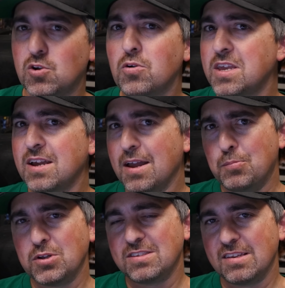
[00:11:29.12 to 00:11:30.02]
Tolkien Guide
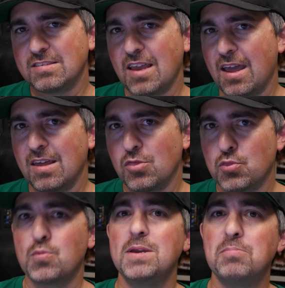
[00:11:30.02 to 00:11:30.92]
puts this at
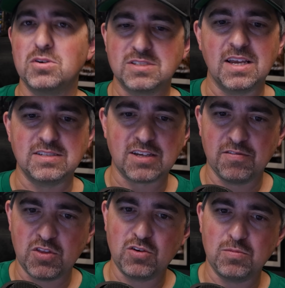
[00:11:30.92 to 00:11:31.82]
3%
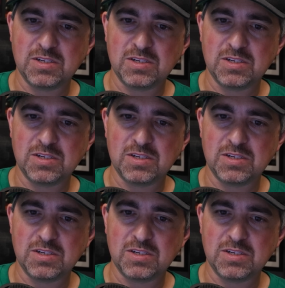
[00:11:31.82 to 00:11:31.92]
of the new